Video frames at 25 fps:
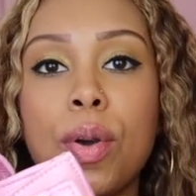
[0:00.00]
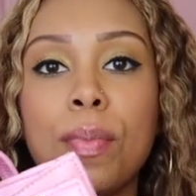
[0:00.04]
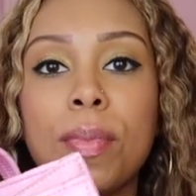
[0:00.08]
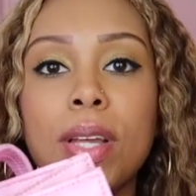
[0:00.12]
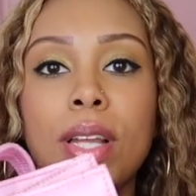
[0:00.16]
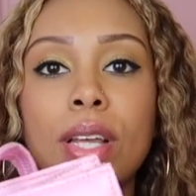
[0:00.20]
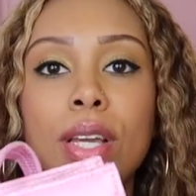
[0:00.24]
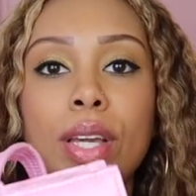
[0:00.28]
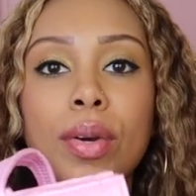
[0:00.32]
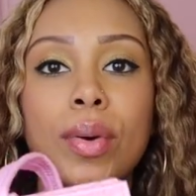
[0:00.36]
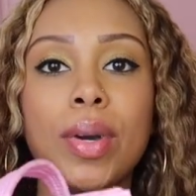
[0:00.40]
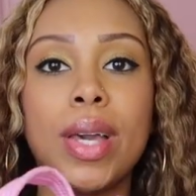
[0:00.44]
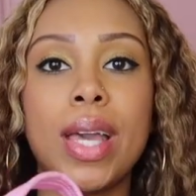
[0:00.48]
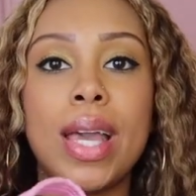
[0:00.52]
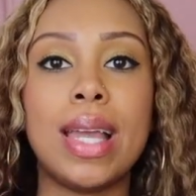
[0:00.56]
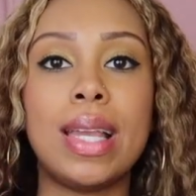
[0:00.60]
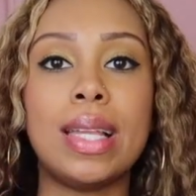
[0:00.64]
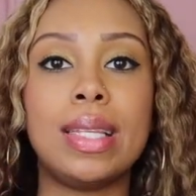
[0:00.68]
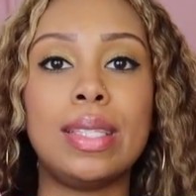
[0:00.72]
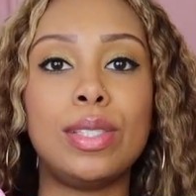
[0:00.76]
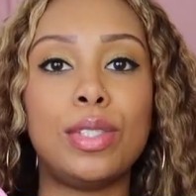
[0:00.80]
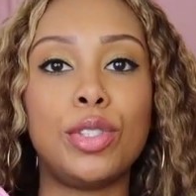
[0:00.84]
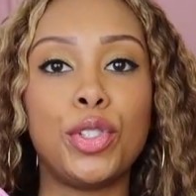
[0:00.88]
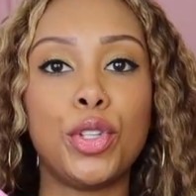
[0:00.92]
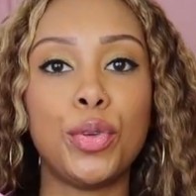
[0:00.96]
I'm going to go ahead
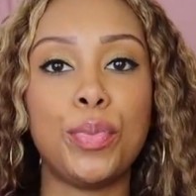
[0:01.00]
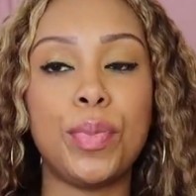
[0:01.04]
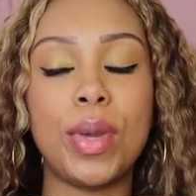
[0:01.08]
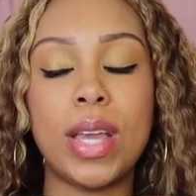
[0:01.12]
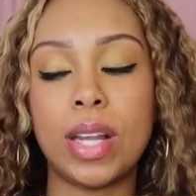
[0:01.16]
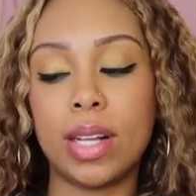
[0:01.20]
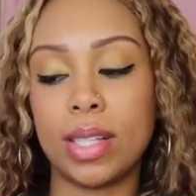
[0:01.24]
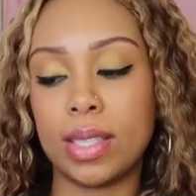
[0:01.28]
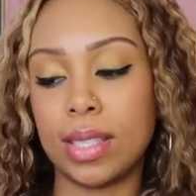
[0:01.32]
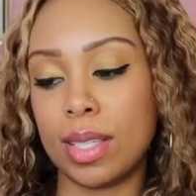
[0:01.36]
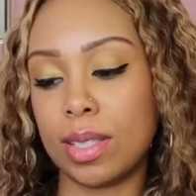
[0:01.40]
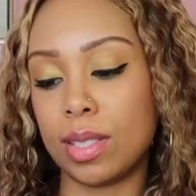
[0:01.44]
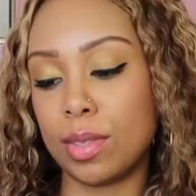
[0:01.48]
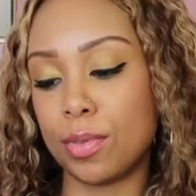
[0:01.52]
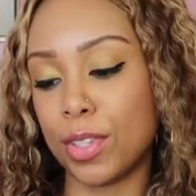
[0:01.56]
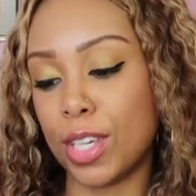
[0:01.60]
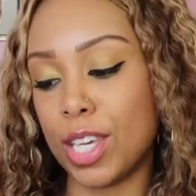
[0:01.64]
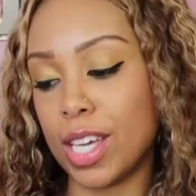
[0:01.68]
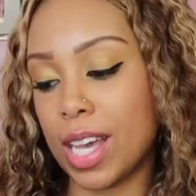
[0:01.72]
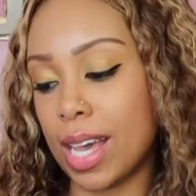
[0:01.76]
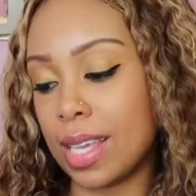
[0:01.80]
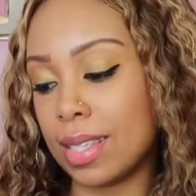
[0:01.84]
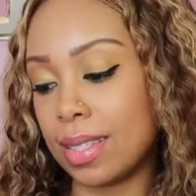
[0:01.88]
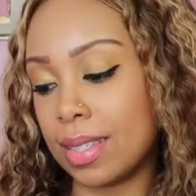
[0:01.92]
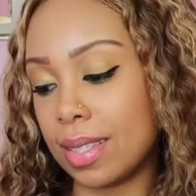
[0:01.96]
and zoom in on this for
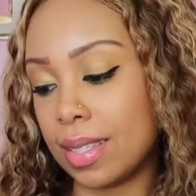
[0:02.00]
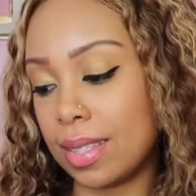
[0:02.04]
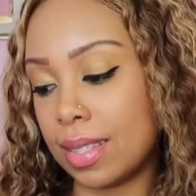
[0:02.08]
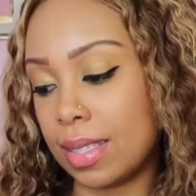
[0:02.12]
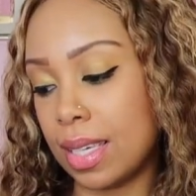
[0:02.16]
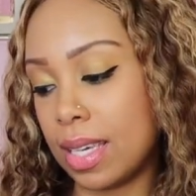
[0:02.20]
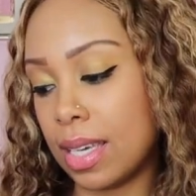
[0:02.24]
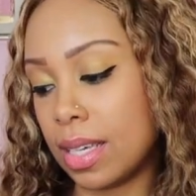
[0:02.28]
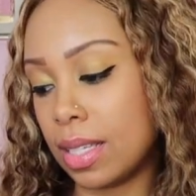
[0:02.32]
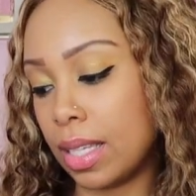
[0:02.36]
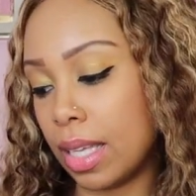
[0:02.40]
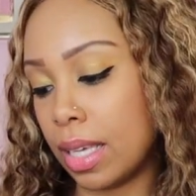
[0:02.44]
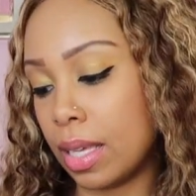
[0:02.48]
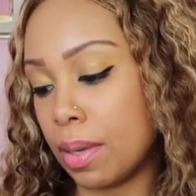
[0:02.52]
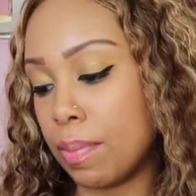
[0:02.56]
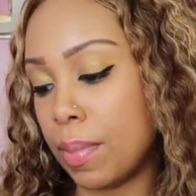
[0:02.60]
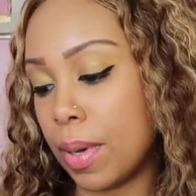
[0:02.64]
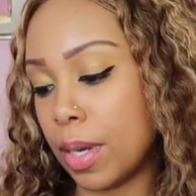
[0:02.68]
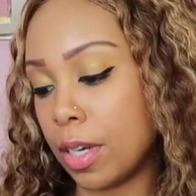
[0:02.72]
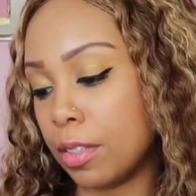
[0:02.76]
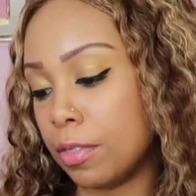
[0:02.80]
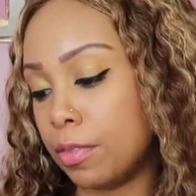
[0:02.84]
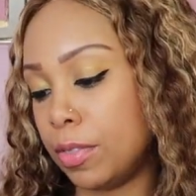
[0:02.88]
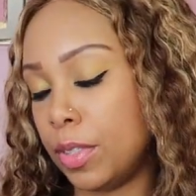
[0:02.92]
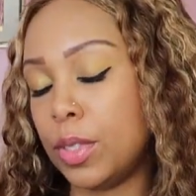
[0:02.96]
you guys to see like a
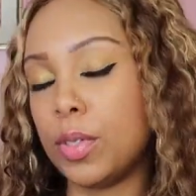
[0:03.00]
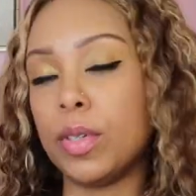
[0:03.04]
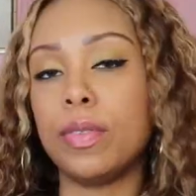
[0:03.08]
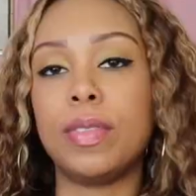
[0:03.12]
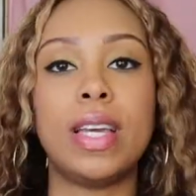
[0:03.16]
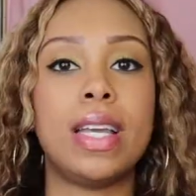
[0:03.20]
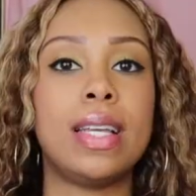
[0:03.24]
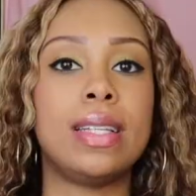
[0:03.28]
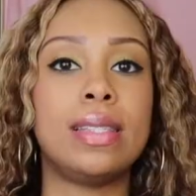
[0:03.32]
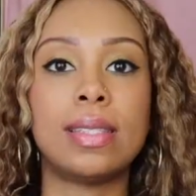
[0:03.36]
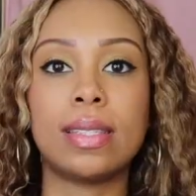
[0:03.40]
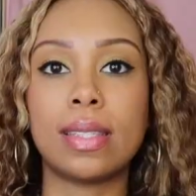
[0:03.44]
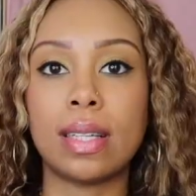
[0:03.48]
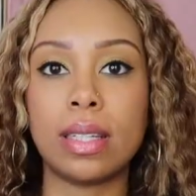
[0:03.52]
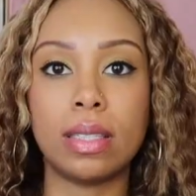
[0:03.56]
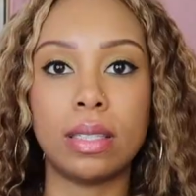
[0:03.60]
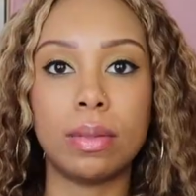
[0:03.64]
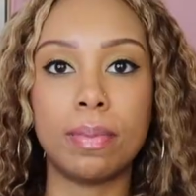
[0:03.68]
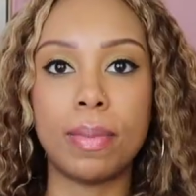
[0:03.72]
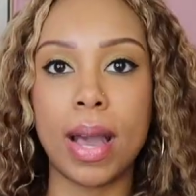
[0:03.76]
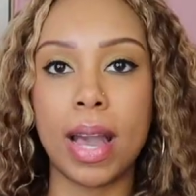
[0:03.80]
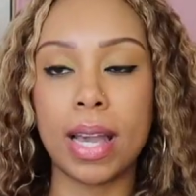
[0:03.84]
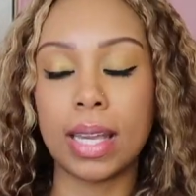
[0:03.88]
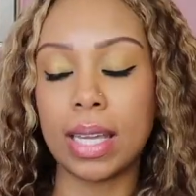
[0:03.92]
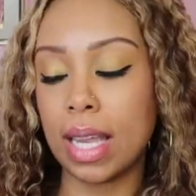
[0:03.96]
better view of the inside of
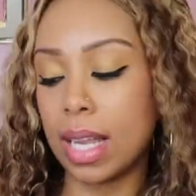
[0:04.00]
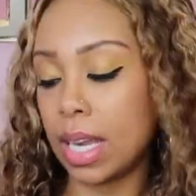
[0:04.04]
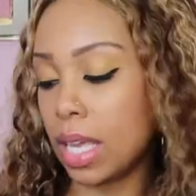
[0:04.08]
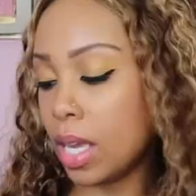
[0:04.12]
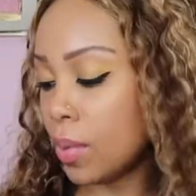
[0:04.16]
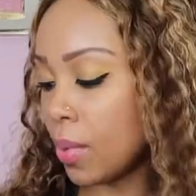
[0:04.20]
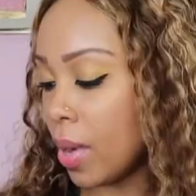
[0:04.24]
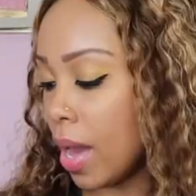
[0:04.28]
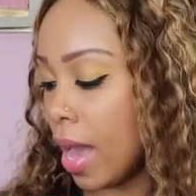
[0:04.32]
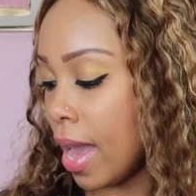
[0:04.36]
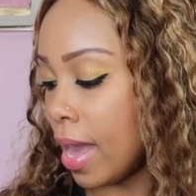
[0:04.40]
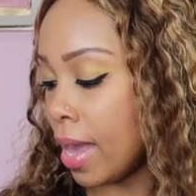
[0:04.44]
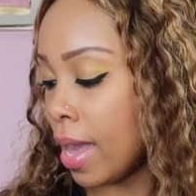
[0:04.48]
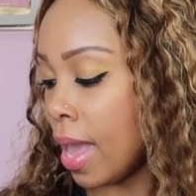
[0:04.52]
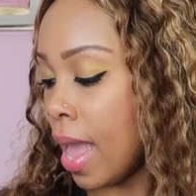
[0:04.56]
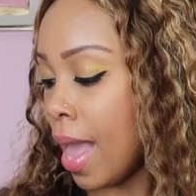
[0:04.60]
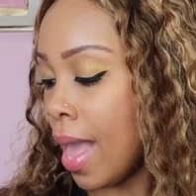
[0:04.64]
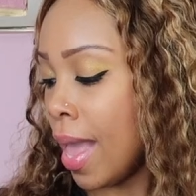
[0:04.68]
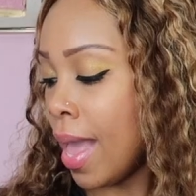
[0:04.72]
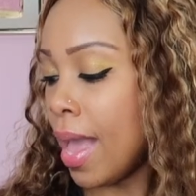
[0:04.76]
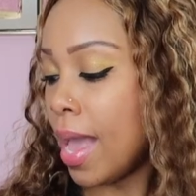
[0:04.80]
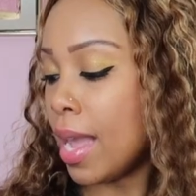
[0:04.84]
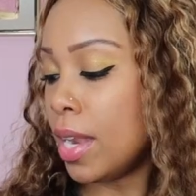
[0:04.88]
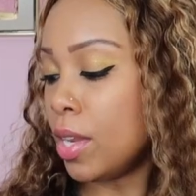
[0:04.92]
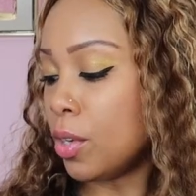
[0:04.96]
the bag anyway,
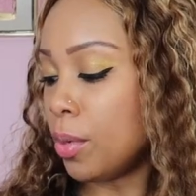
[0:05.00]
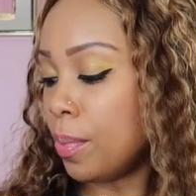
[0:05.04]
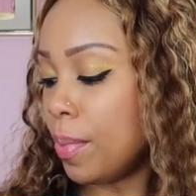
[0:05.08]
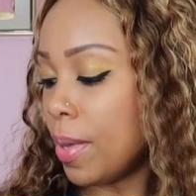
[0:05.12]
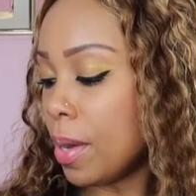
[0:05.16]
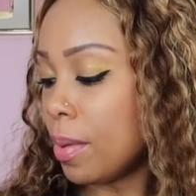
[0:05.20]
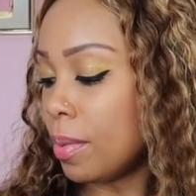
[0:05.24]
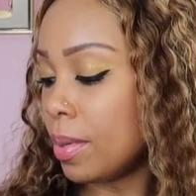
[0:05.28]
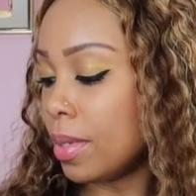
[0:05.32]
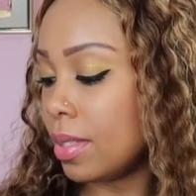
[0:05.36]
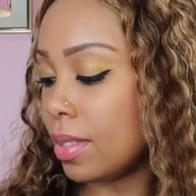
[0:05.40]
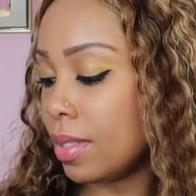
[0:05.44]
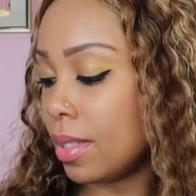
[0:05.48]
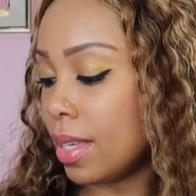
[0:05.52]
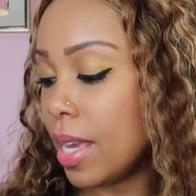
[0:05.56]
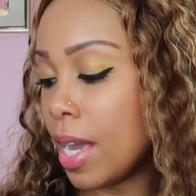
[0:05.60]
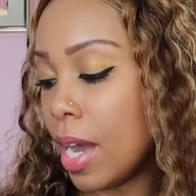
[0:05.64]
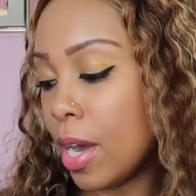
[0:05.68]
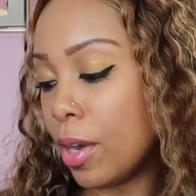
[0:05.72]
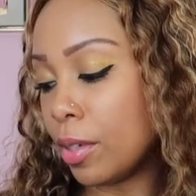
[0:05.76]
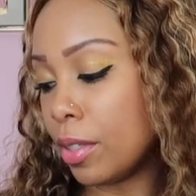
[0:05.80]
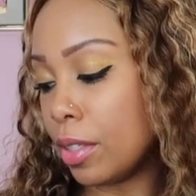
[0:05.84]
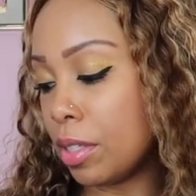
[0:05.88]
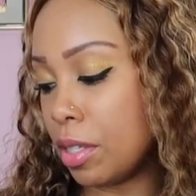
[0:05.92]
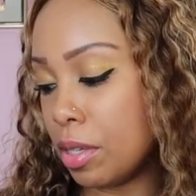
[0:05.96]
and you'll be able to see
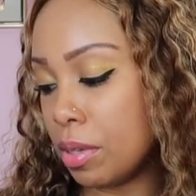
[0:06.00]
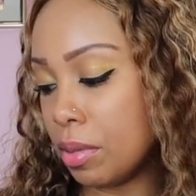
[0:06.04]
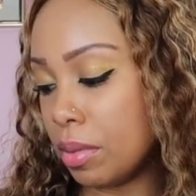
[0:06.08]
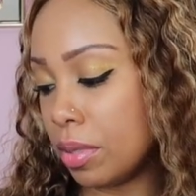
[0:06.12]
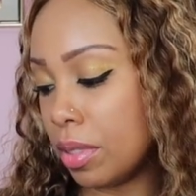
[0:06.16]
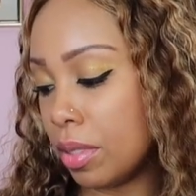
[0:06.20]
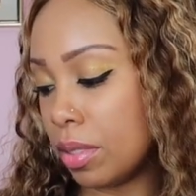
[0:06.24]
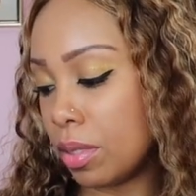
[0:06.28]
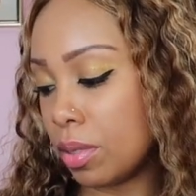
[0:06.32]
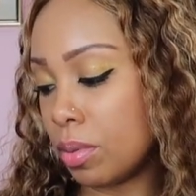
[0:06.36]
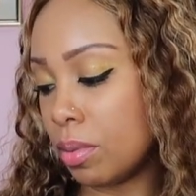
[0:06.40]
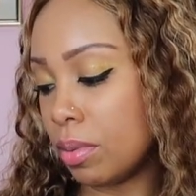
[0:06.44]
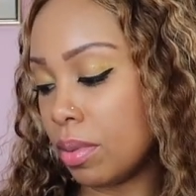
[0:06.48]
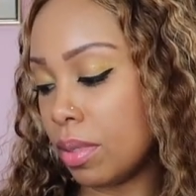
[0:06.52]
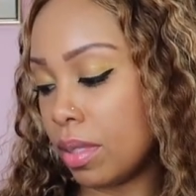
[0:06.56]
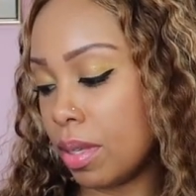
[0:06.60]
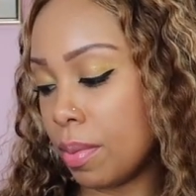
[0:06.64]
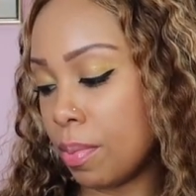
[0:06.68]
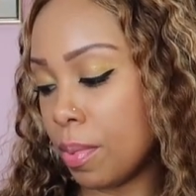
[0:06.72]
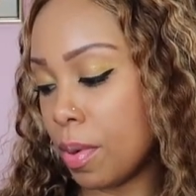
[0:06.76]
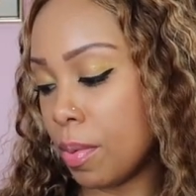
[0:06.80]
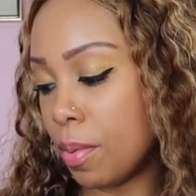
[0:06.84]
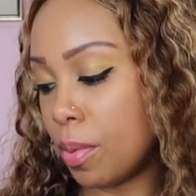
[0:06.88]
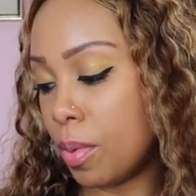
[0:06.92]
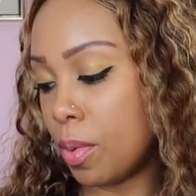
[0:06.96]
how cute this little
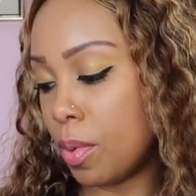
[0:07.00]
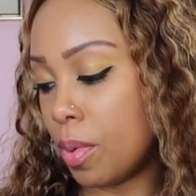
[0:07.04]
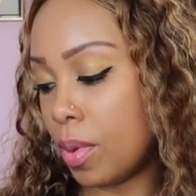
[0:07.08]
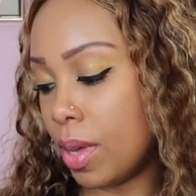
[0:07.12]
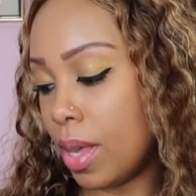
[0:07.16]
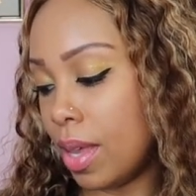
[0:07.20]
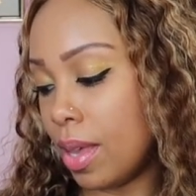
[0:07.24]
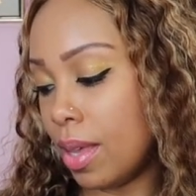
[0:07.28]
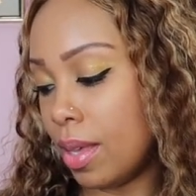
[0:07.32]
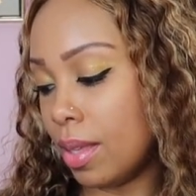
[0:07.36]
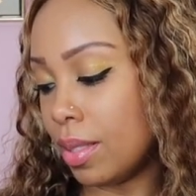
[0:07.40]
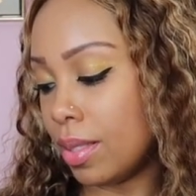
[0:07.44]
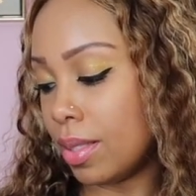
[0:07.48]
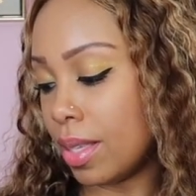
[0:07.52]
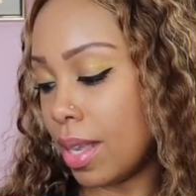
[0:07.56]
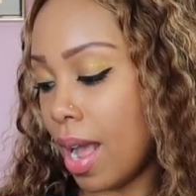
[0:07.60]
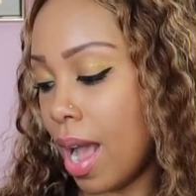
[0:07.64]
zipper pull is.